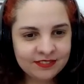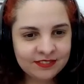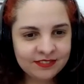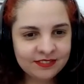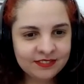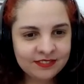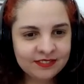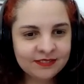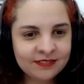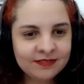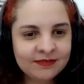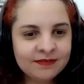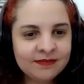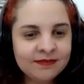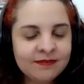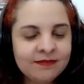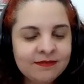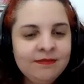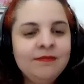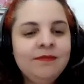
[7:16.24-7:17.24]

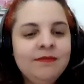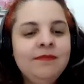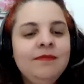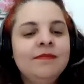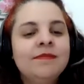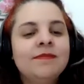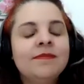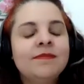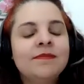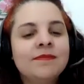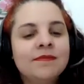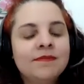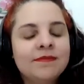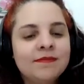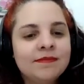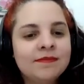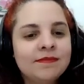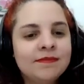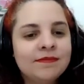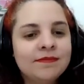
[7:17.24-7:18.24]

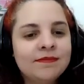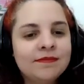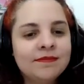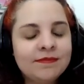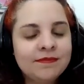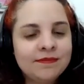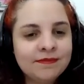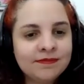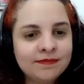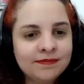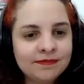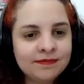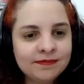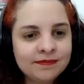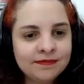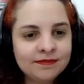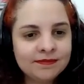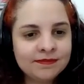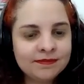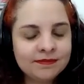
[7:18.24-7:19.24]

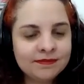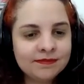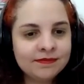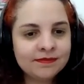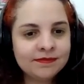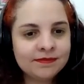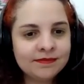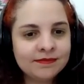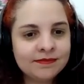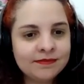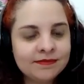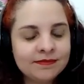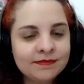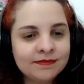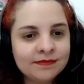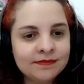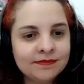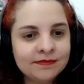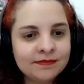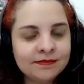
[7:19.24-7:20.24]

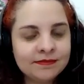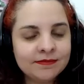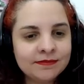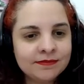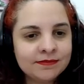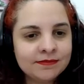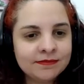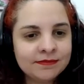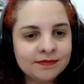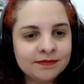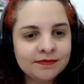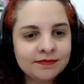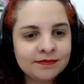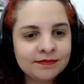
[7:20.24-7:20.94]
[no speech]